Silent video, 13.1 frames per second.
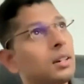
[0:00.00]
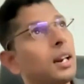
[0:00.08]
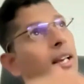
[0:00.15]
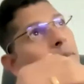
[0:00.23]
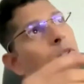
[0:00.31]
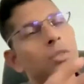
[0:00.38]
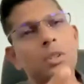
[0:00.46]

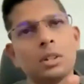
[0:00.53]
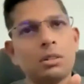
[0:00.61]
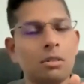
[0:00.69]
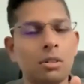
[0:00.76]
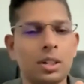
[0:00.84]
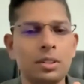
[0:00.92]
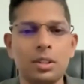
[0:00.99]
climbs on the
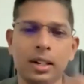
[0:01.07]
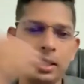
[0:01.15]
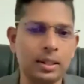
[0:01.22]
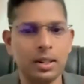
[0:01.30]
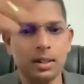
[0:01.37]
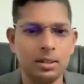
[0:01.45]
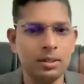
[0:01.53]
coconut tree
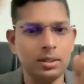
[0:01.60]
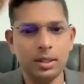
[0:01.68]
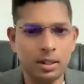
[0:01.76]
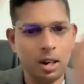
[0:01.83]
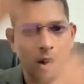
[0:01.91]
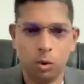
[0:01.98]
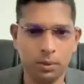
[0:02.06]
and cuts
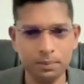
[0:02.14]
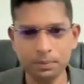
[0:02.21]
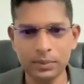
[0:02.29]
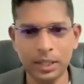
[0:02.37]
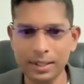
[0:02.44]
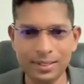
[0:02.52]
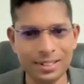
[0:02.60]
down.
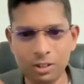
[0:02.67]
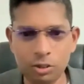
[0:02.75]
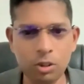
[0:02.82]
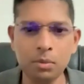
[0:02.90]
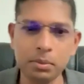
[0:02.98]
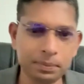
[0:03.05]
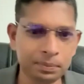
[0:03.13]
That is his
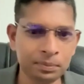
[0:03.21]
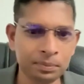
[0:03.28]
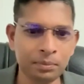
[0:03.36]
job.